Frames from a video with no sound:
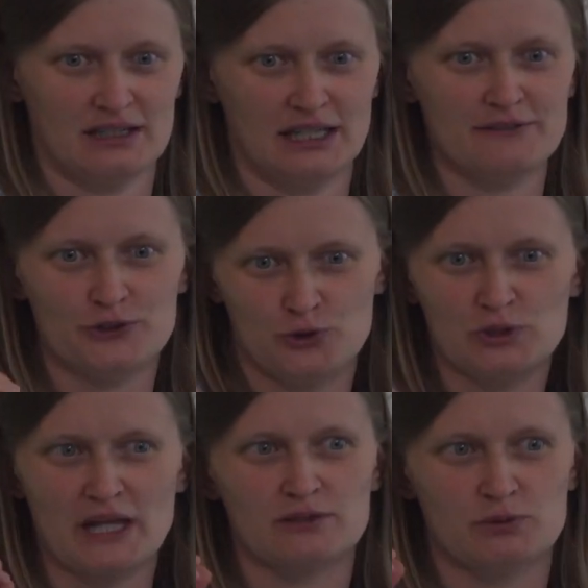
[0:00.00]
And if you
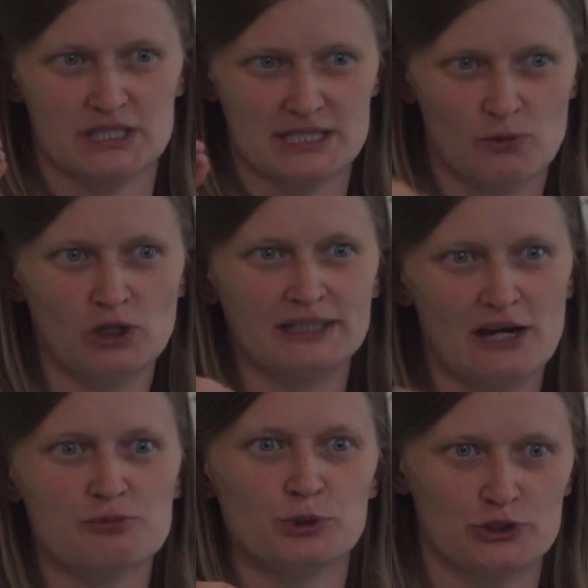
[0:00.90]
do that with a small
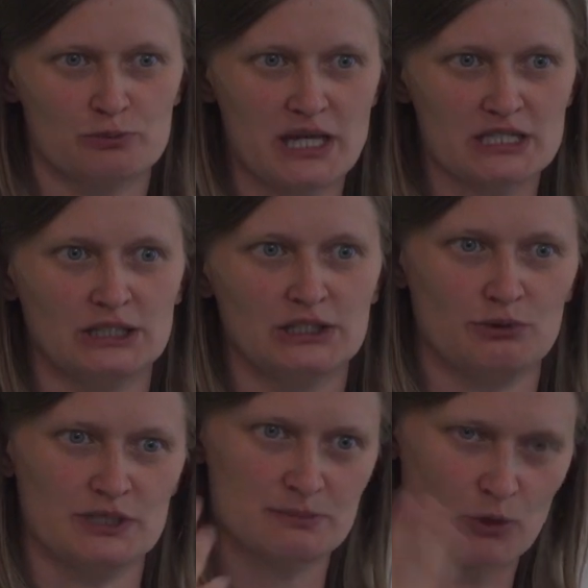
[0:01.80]
enough perturbation,
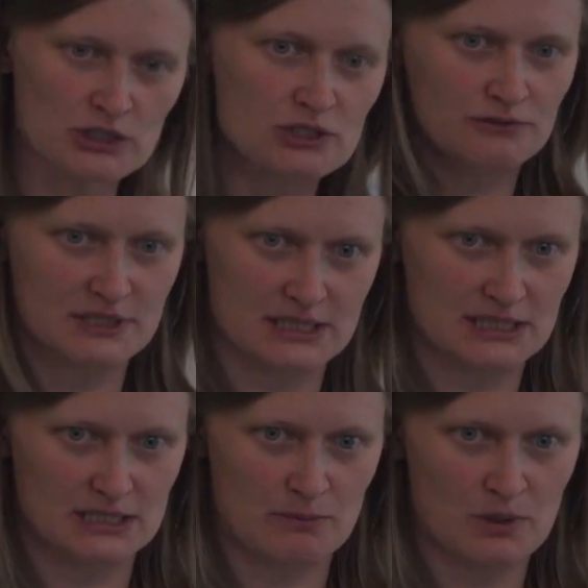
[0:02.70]
the response of the
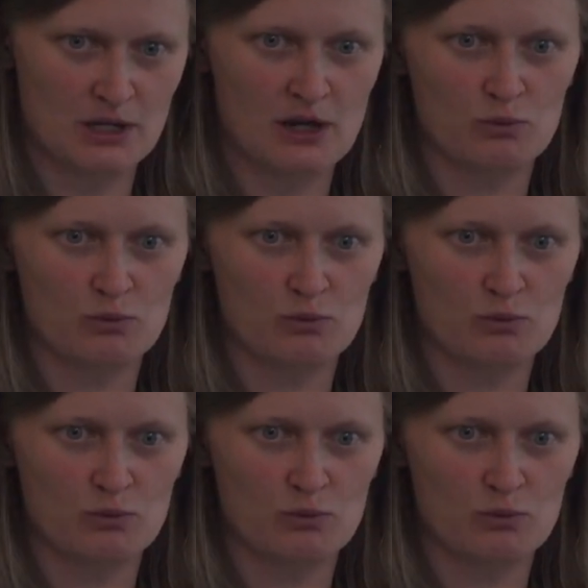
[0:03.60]
system